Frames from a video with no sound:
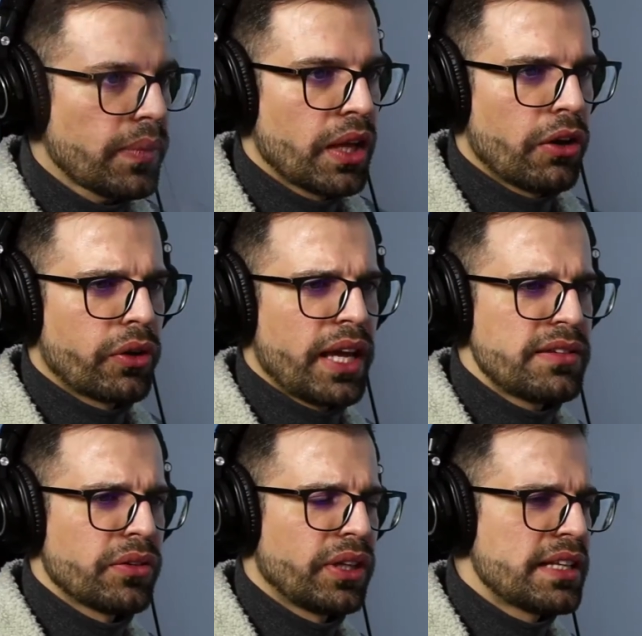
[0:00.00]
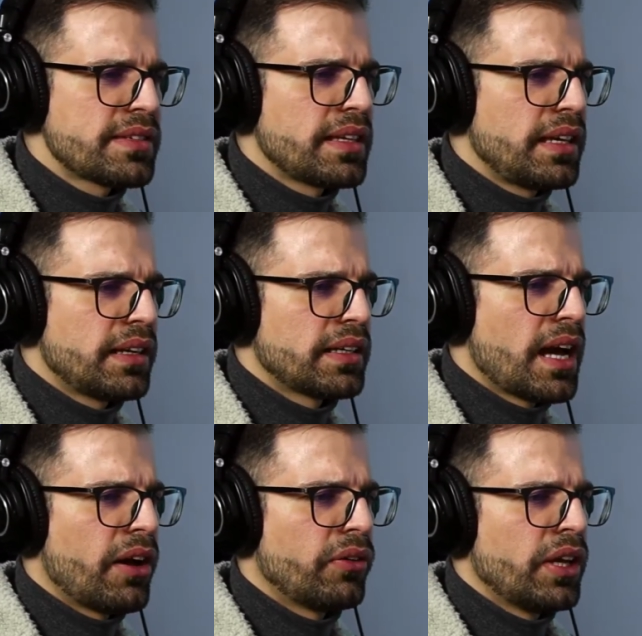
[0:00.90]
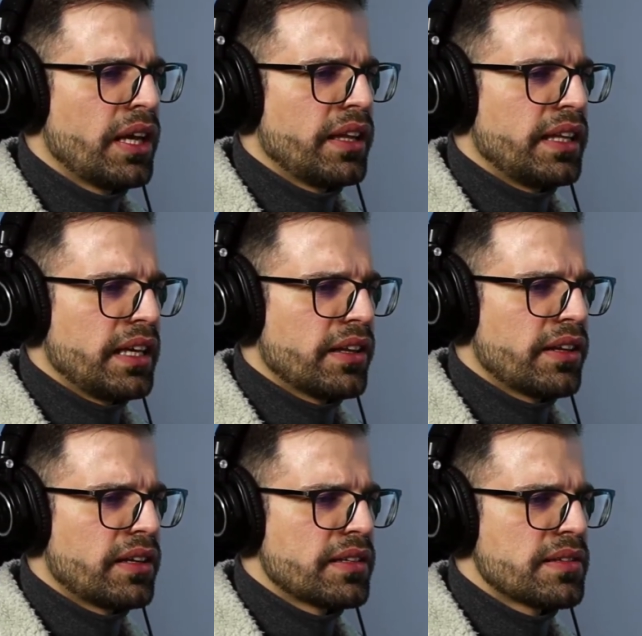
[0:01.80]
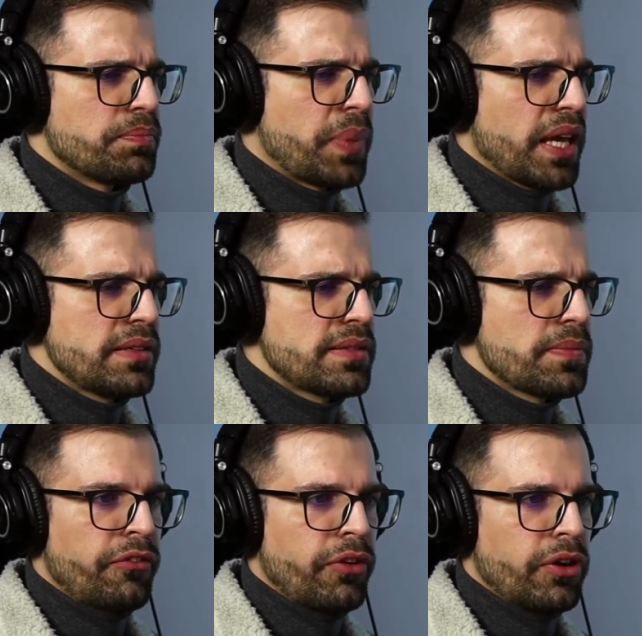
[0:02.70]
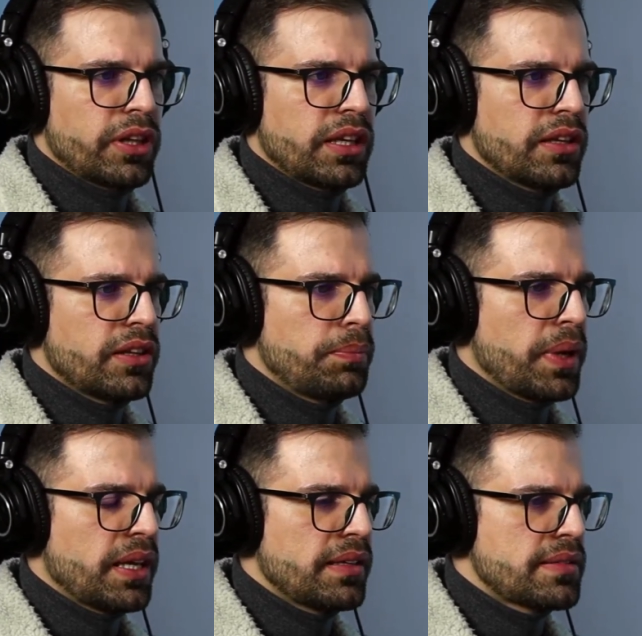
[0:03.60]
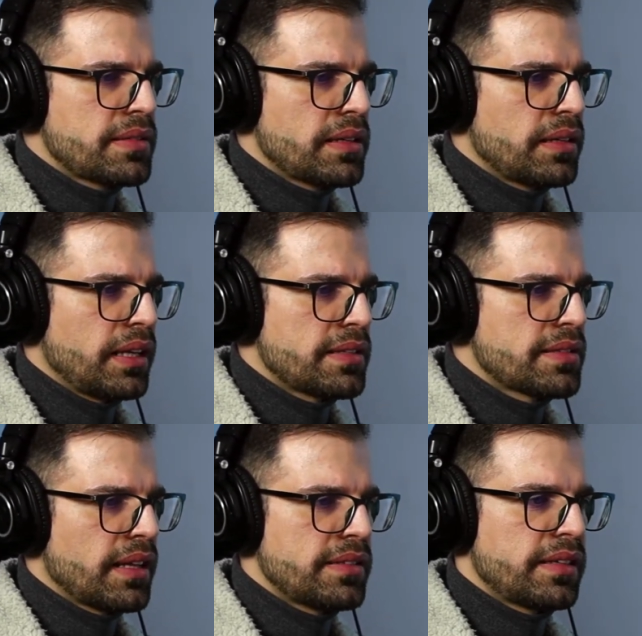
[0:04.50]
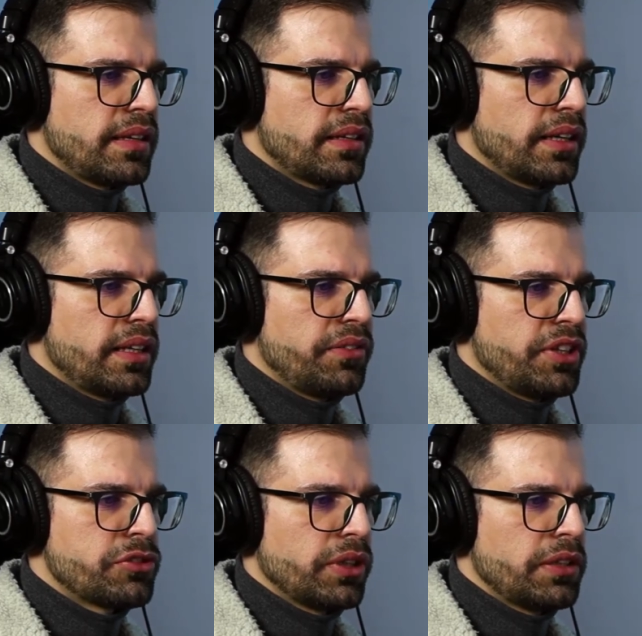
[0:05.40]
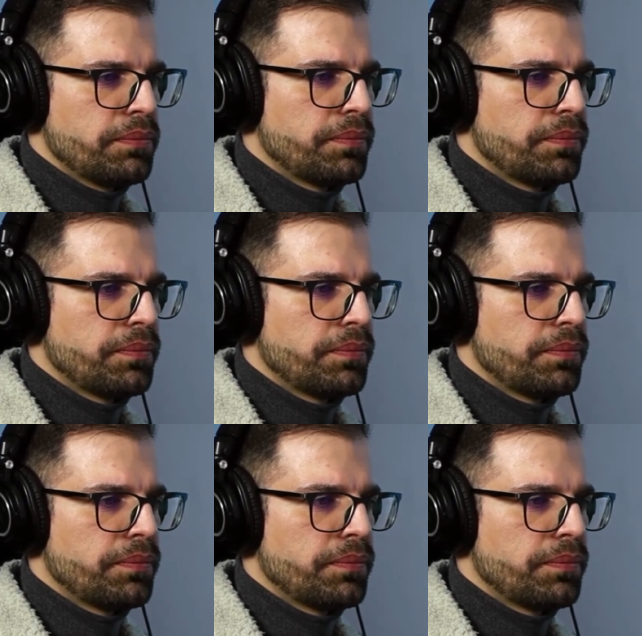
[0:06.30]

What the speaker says: Okay, so let's hear now the other bass. For the other bass, let's hear individually.